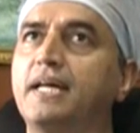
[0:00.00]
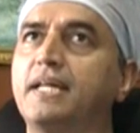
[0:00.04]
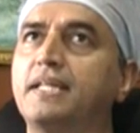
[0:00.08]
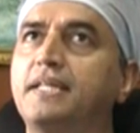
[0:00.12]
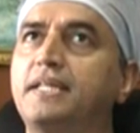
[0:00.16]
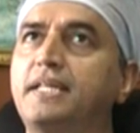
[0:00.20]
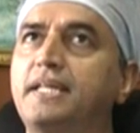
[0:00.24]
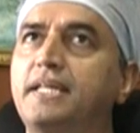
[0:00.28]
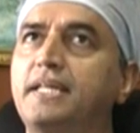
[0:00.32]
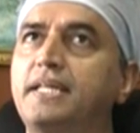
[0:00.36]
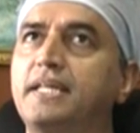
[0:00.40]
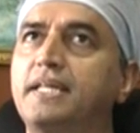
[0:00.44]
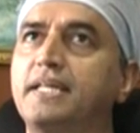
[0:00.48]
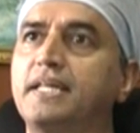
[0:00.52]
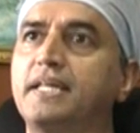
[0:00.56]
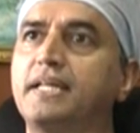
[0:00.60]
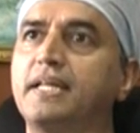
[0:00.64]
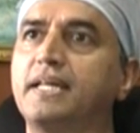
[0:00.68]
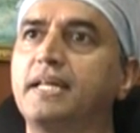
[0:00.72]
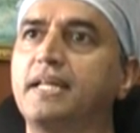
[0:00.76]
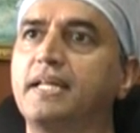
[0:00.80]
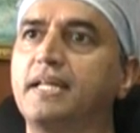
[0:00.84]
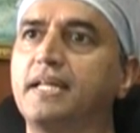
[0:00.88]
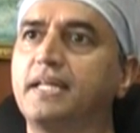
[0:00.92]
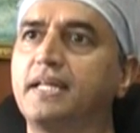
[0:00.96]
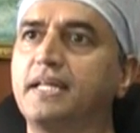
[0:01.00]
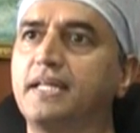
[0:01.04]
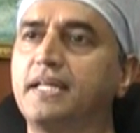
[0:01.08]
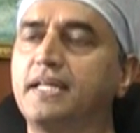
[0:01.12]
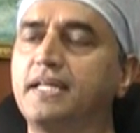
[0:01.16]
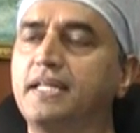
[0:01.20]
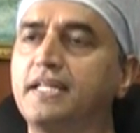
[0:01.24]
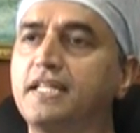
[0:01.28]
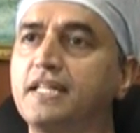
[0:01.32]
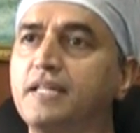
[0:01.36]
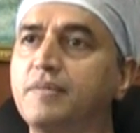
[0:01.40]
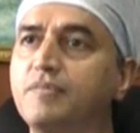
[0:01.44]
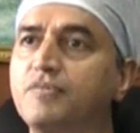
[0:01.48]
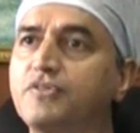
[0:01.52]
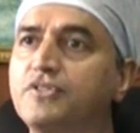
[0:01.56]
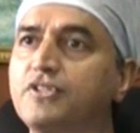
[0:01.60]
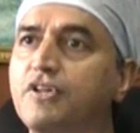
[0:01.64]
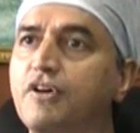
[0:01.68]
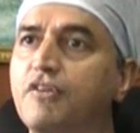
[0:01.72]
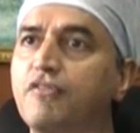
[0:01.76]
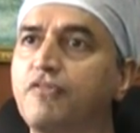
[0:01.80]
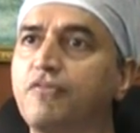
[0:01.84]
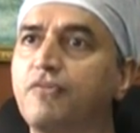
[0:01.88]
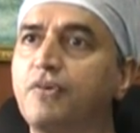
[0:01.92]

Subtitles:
In terms of